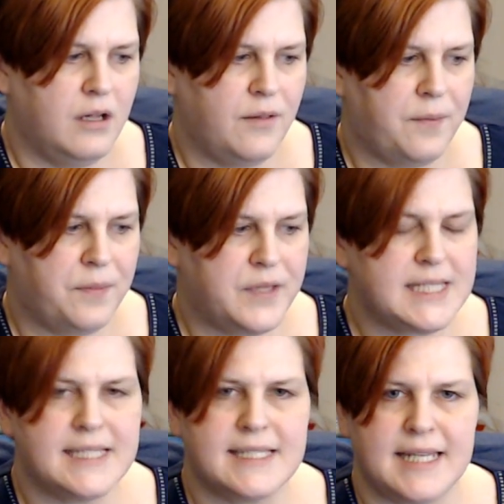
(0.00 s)
the
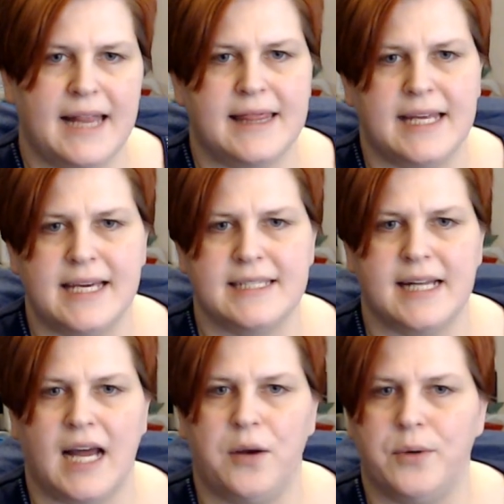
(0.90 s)
set things that
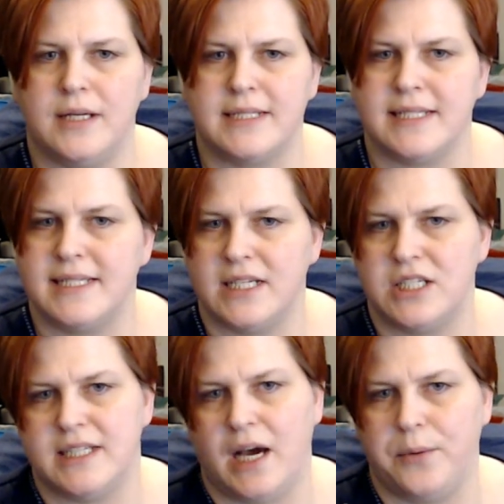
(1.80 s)
I want to stitch
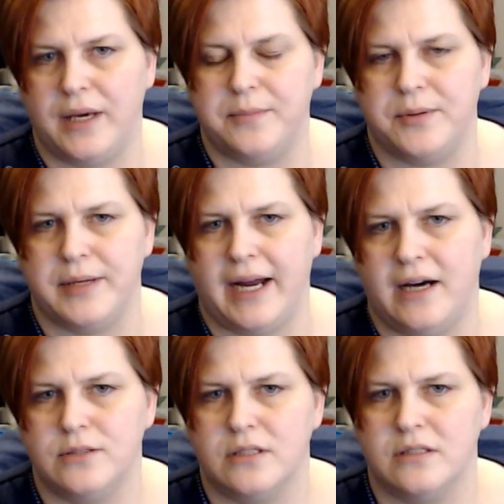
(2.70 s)
that week pulled
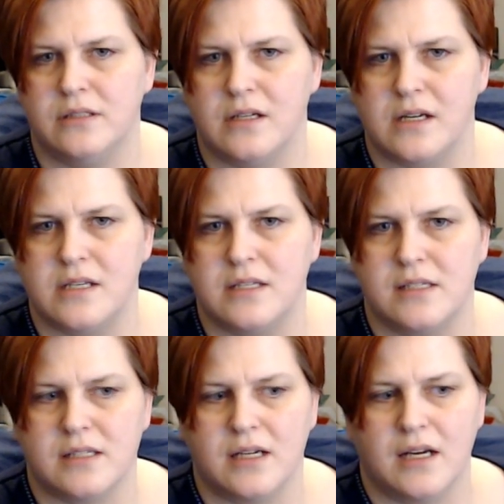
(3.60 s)
out, 'cause
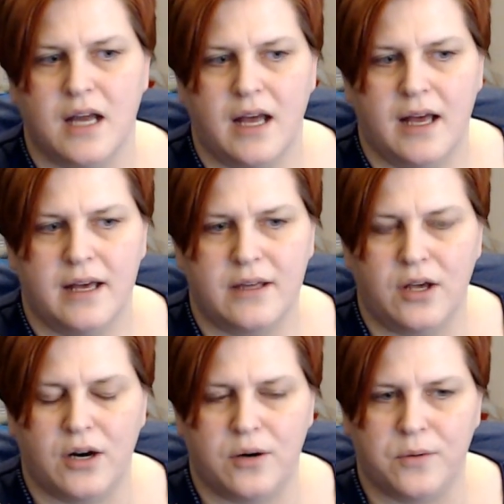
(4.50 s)

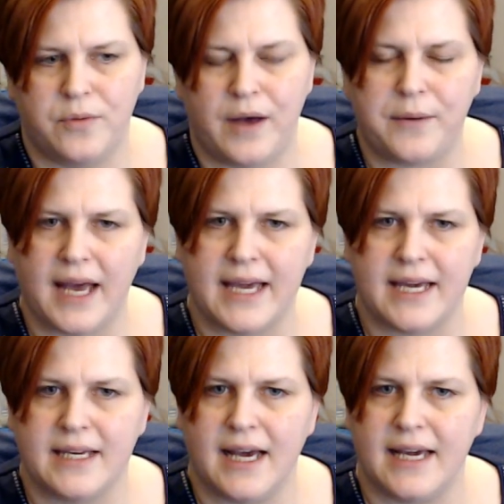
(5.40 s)
that way
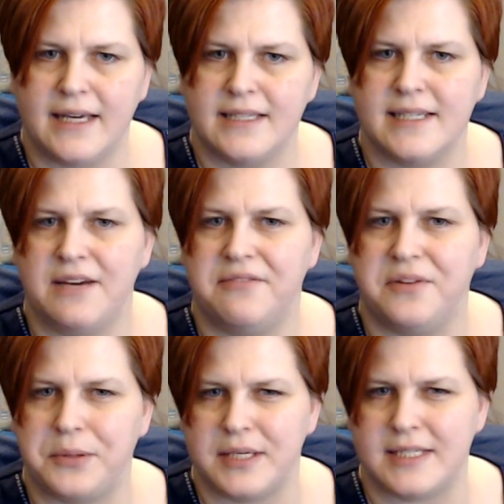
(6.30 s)
I stay
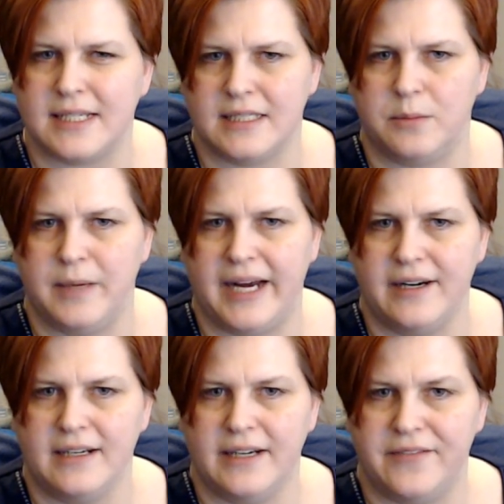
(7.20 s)
focused a little better.
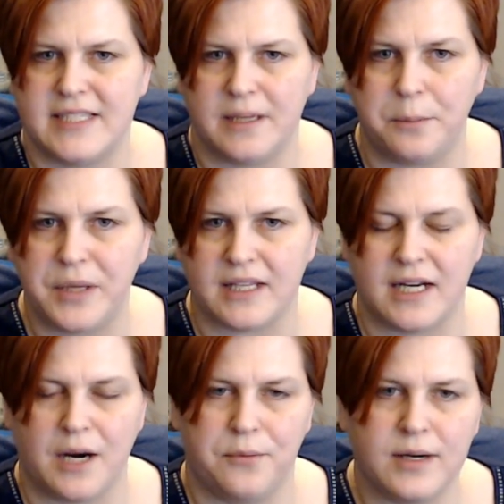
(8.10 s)
If it's something that I
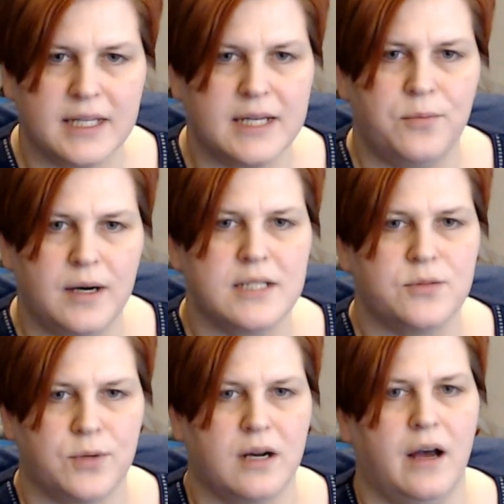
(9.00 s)
really want to
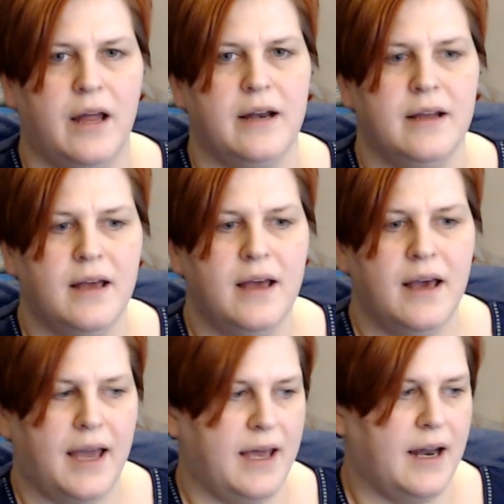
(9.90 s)
work on
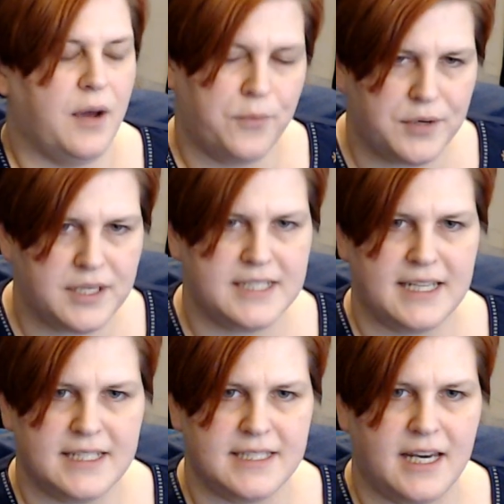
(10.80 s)
and I want to take
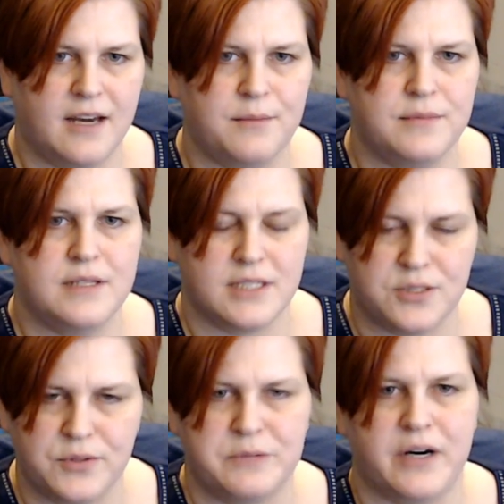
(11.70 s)
the time to
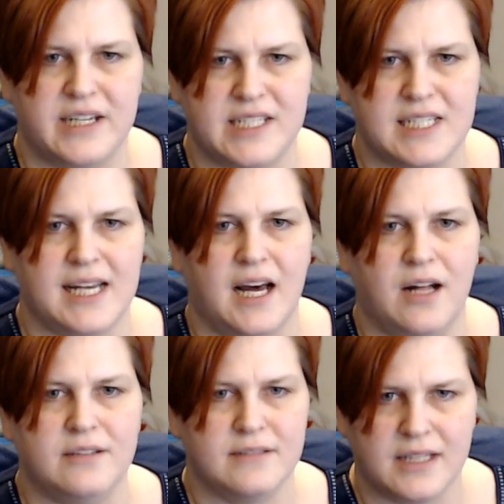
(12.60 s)
switch projects out,
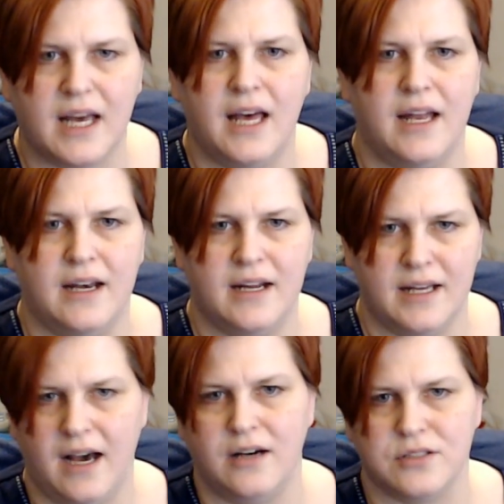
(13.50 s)
then
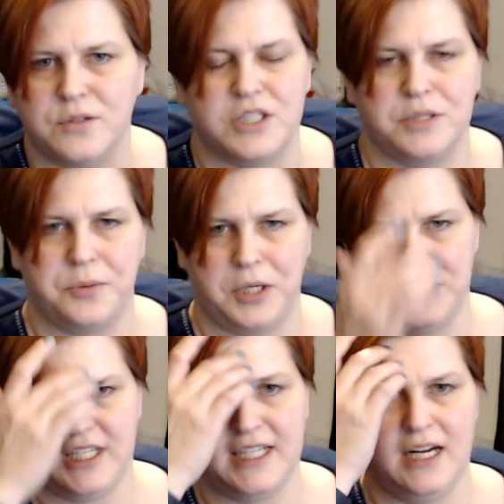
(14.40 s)
I'll switch the
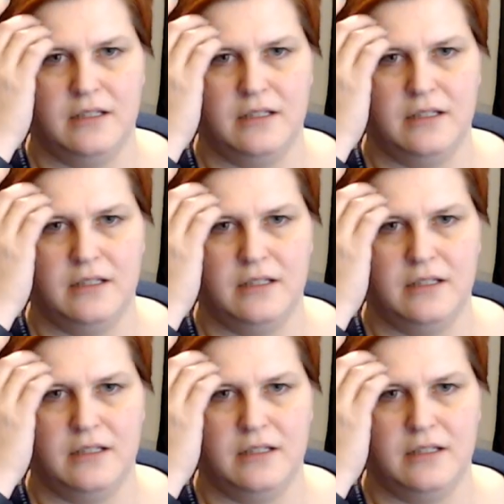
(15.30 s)
project out.